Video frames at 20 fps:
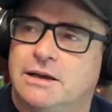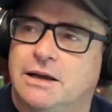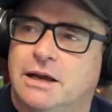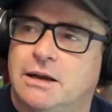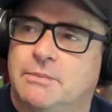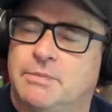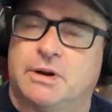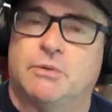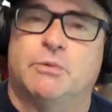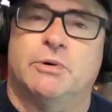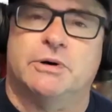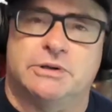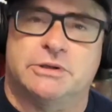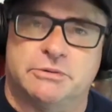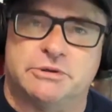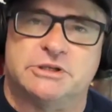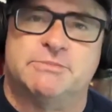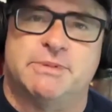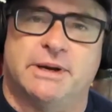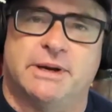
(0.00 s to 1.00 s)
But I wanted to
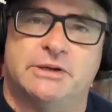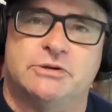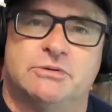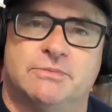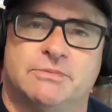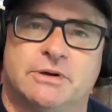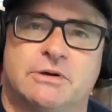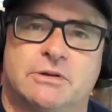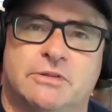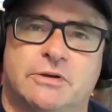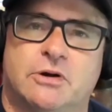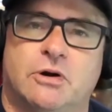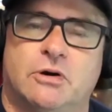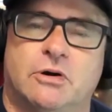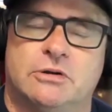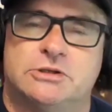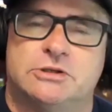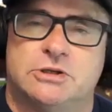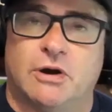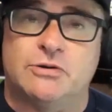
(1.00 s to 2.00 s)
explain to him
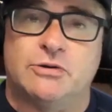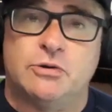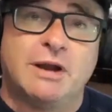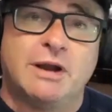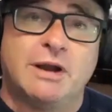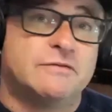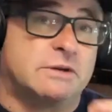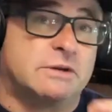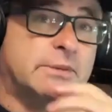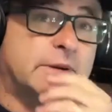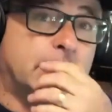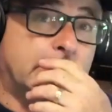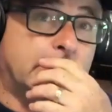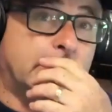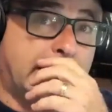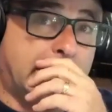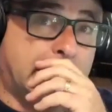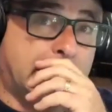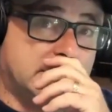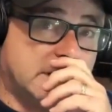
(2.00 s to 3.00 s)
so I do have something
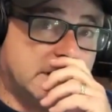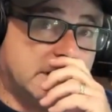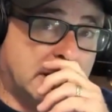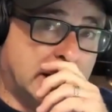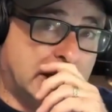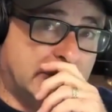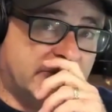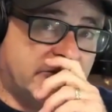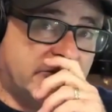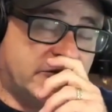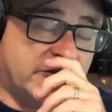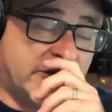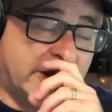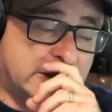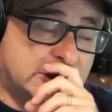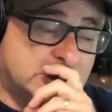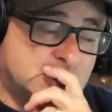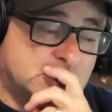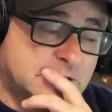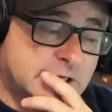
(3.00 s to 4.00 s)
planned for
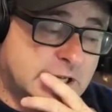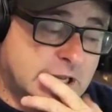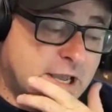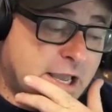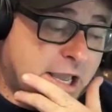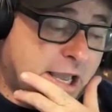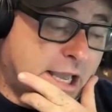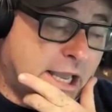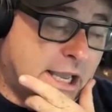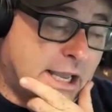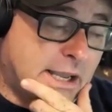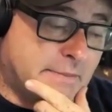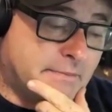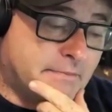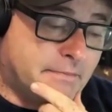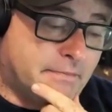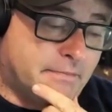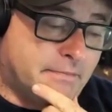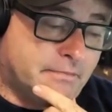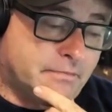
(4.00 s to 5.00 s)
Vanish.
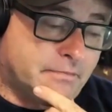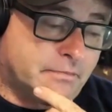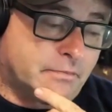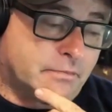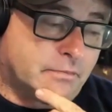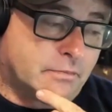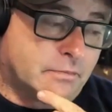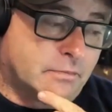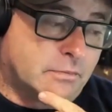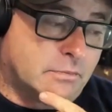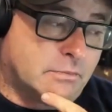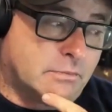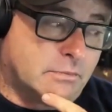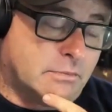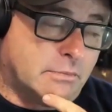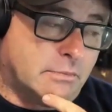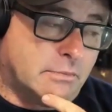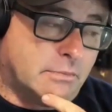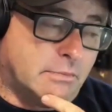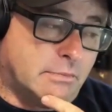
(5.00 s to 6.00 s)
I'm
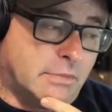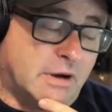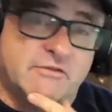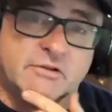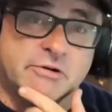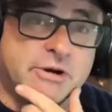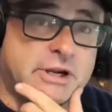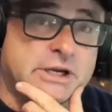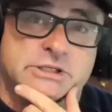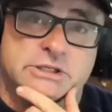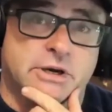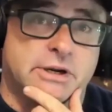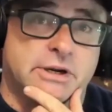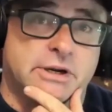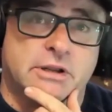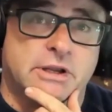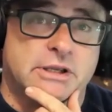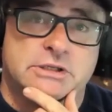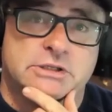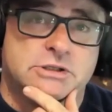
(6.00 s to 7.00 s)
very
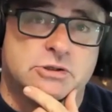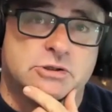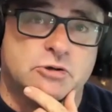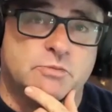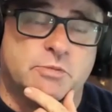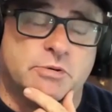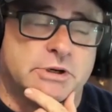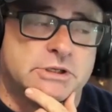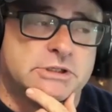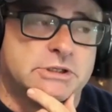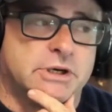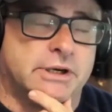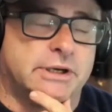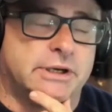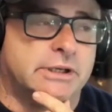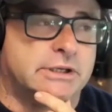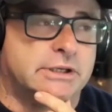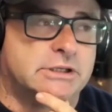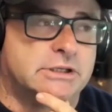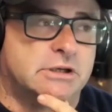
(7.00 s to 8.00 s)
excited. It's super
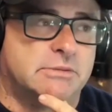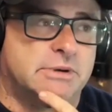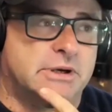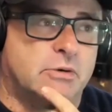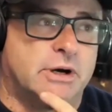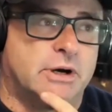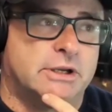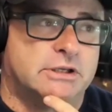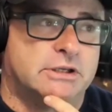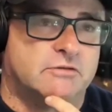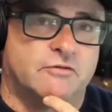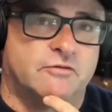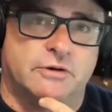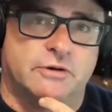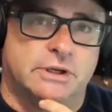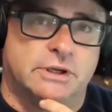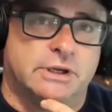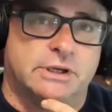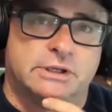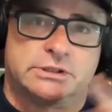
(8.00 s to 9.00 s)
exciting. It's going to be quite
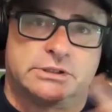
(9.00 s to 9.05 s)
different. I